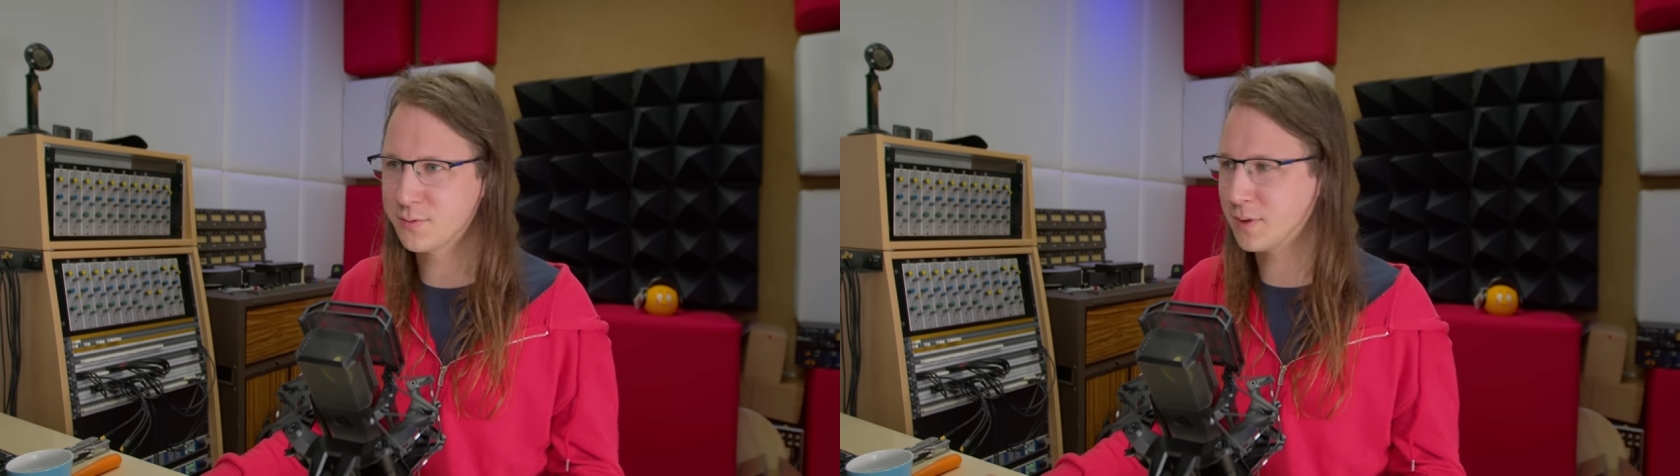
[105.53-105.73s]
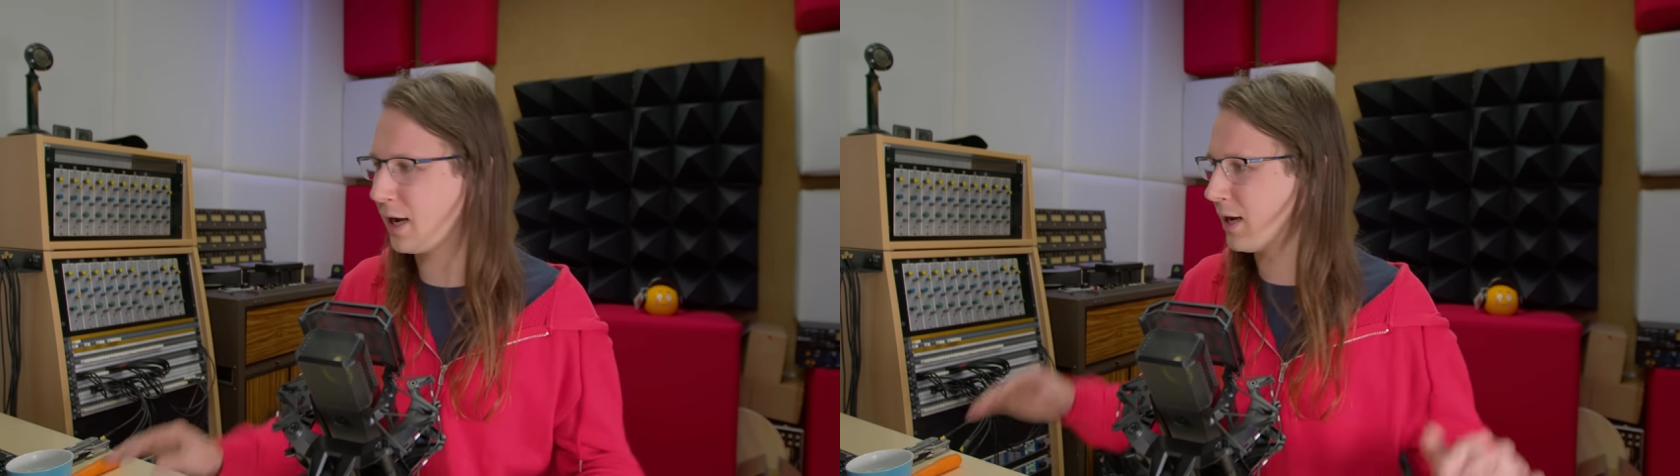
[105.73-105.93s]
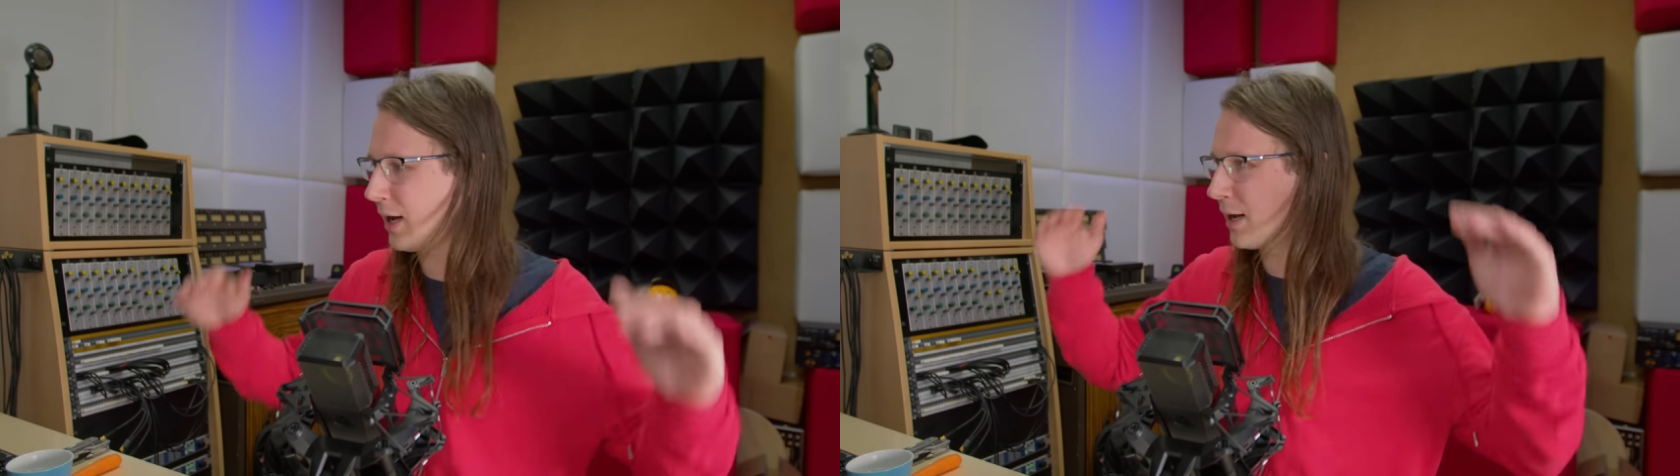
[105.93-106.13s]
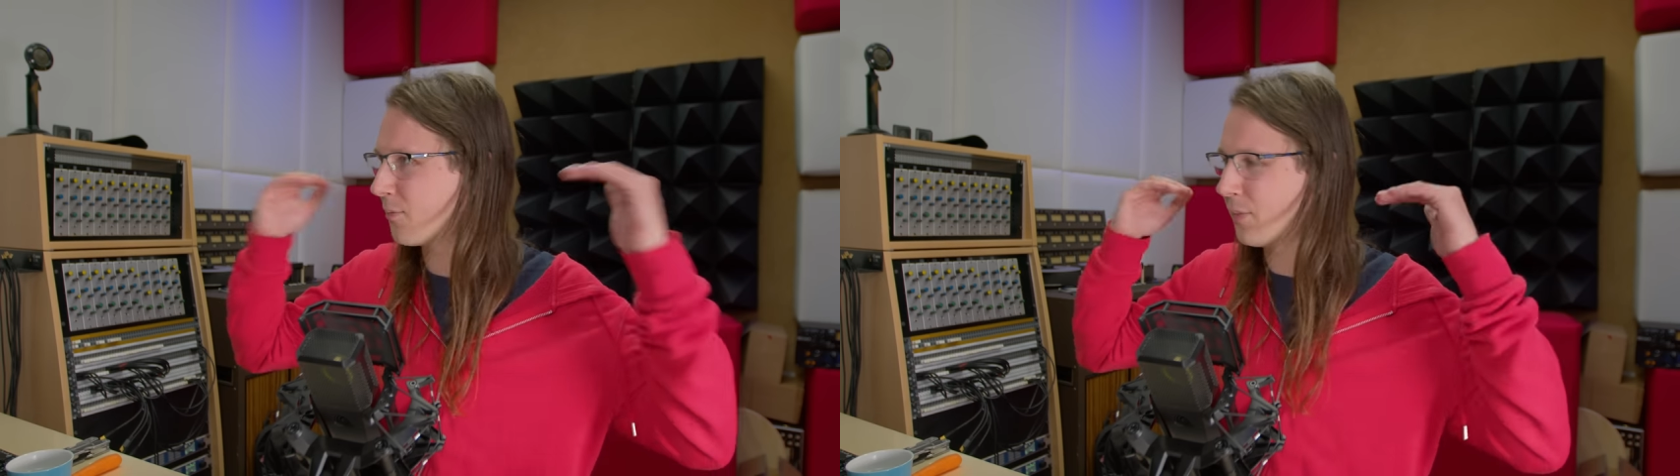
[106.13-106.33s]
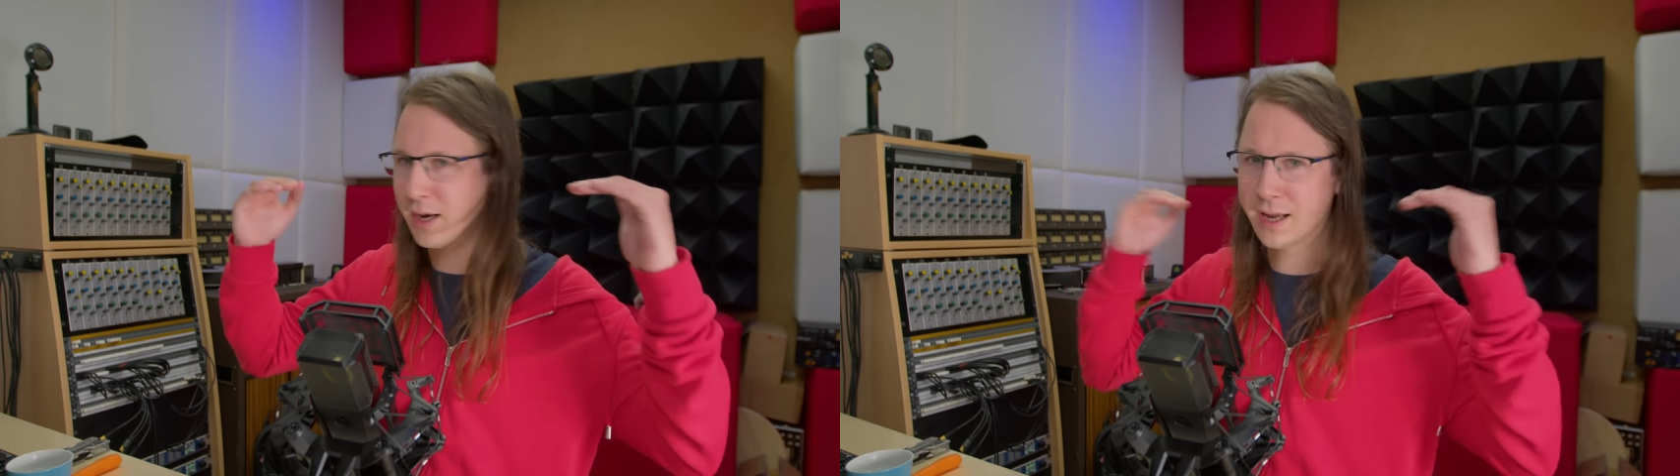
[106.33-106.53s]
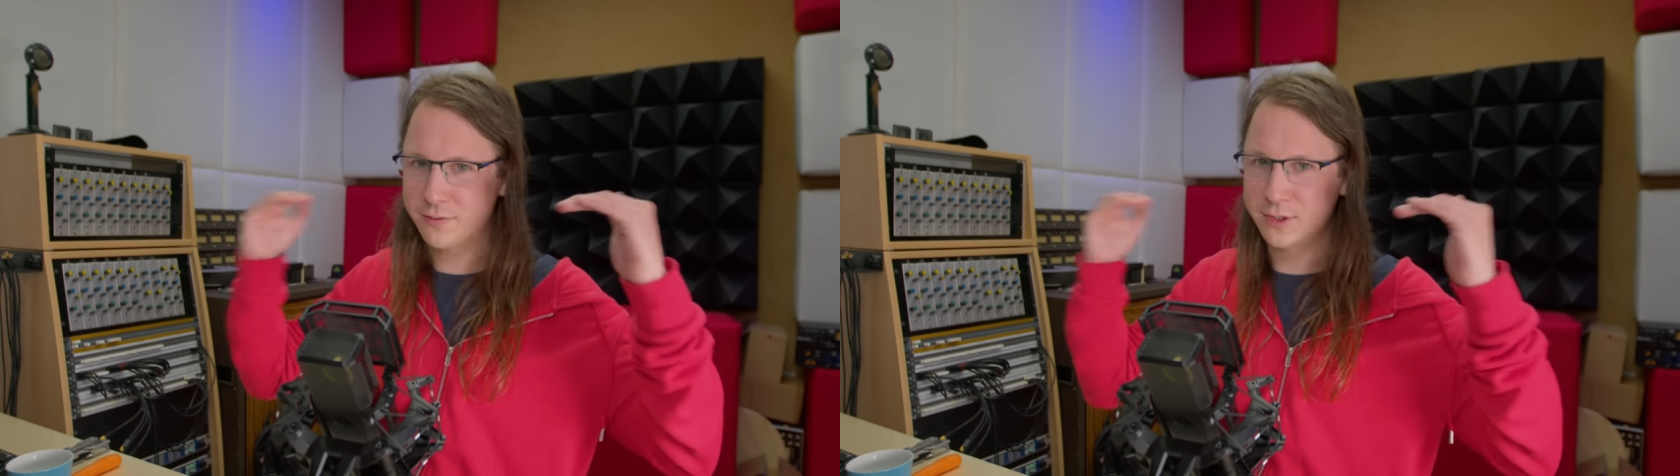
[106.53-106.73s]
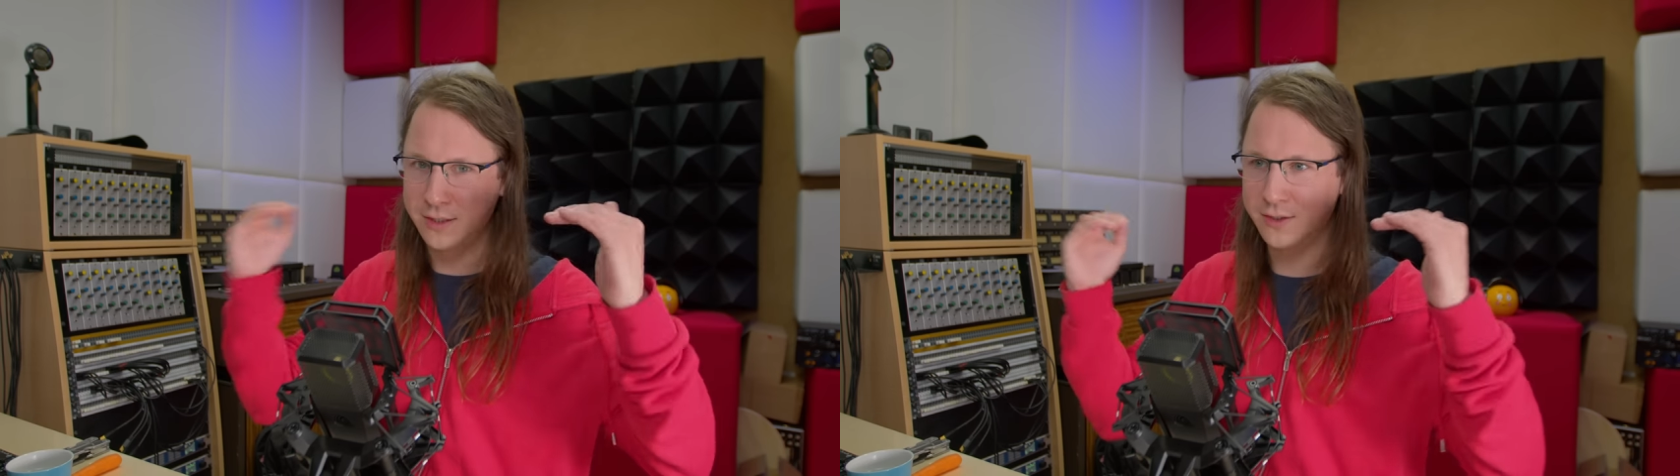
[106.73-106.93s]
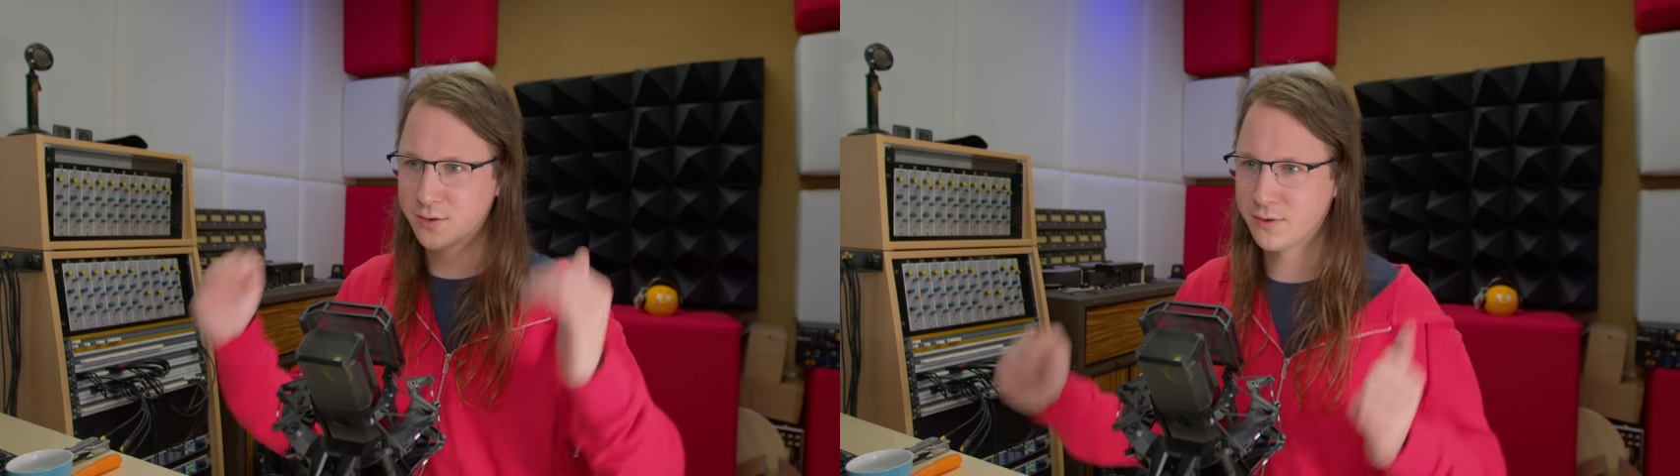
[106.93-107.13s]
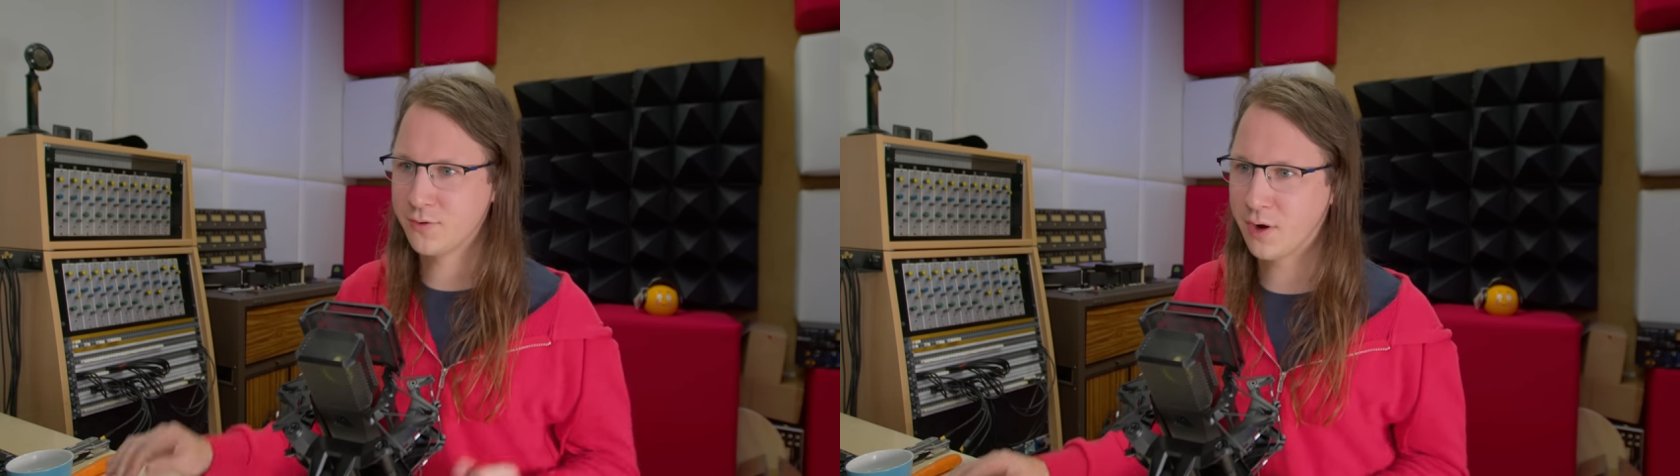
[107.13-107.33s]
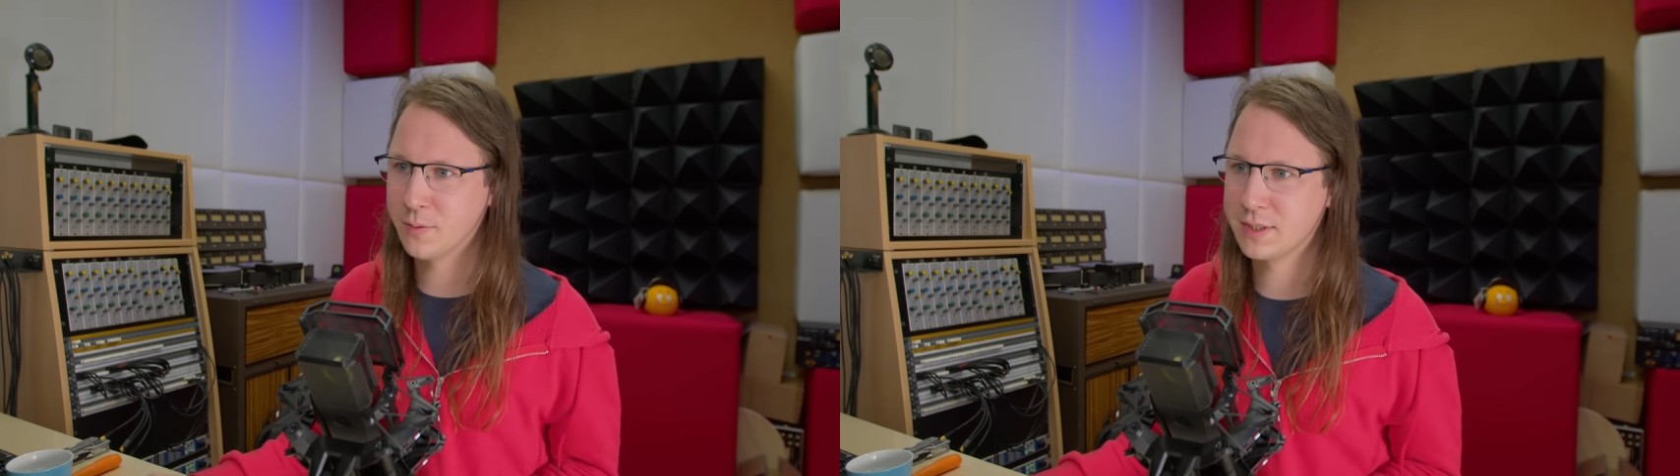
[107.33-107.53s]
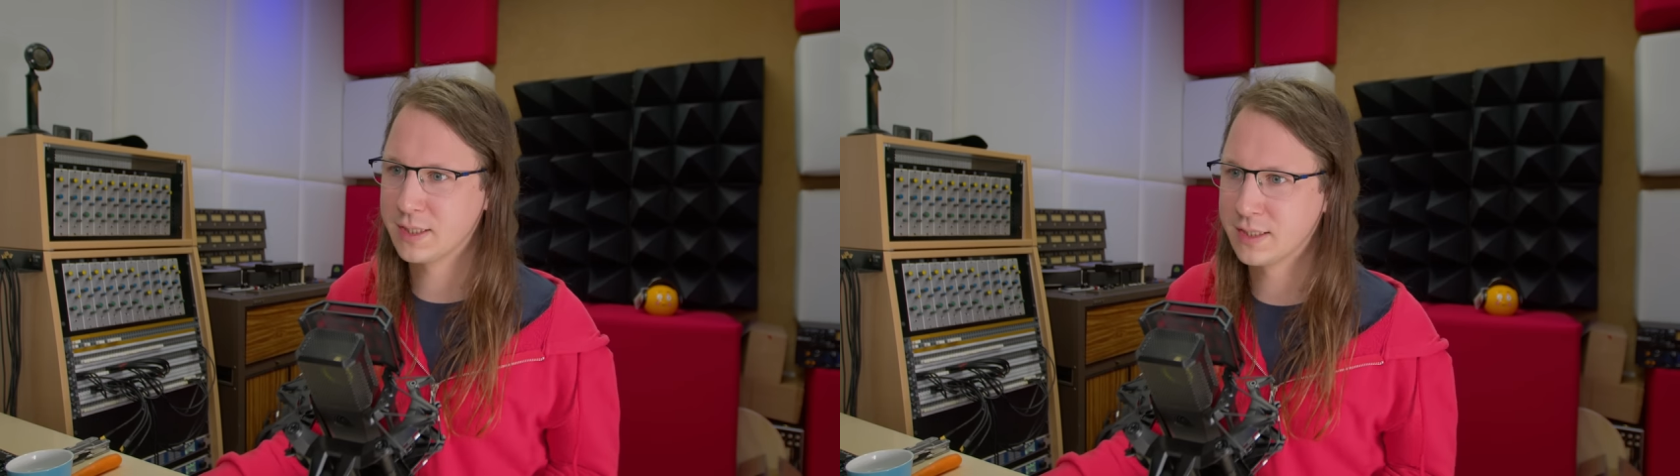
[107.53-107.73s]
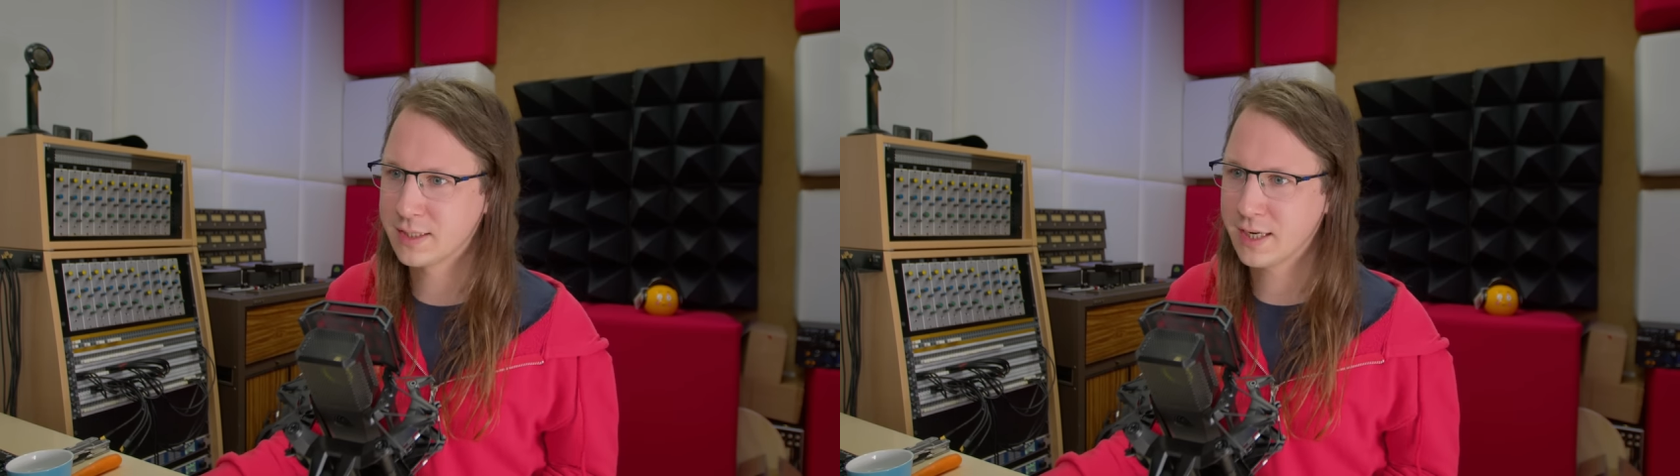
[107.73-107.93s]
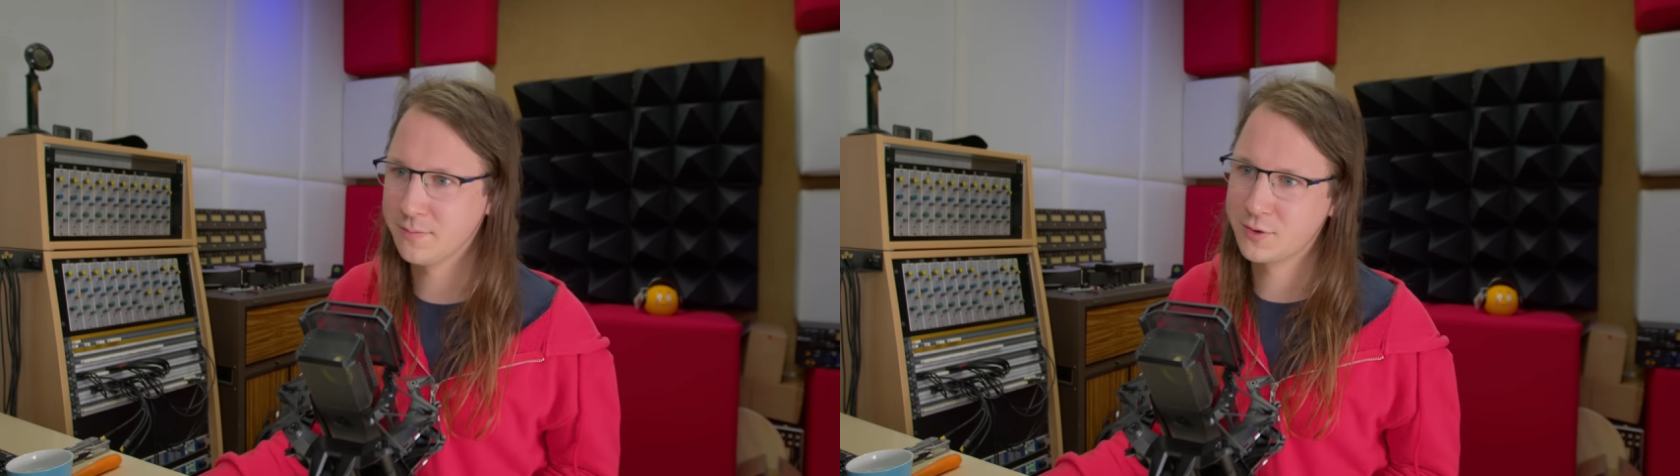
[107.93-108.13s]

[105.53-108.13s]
but I like my levels in the studio to always stay the same.